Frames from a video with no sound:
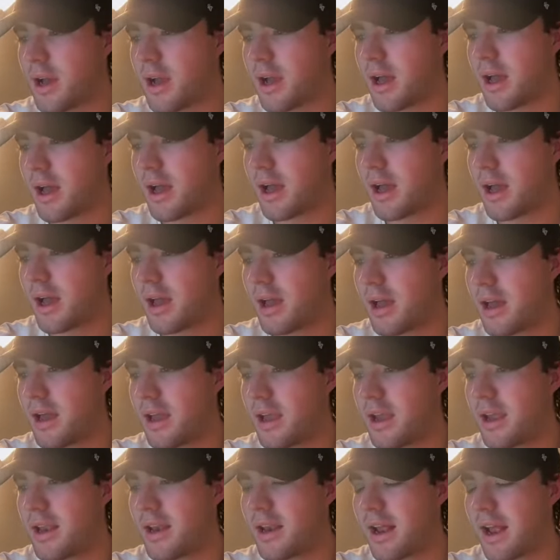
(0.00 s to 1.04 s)

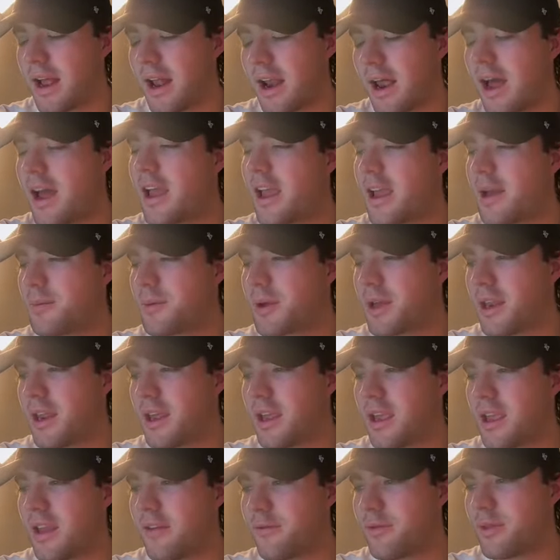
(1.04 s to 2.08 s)
And I am going
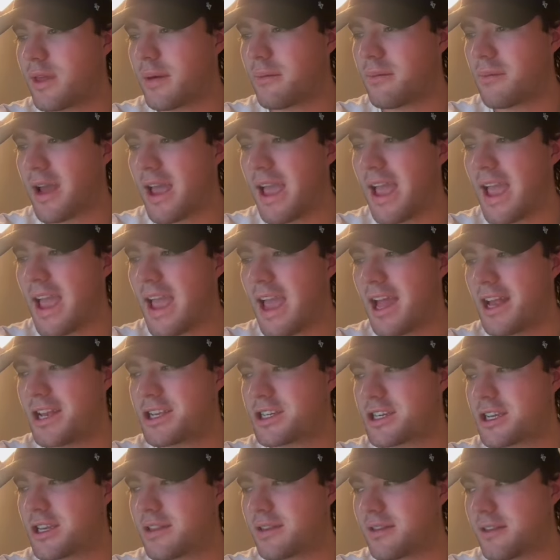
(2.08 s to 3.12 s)
to give them my
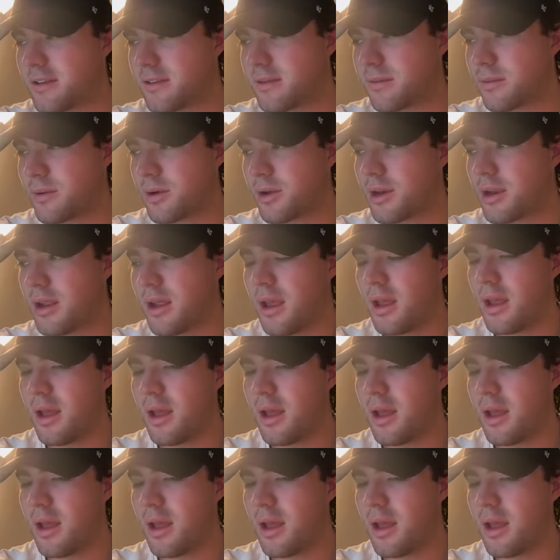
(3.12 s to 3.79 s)
edge in this one.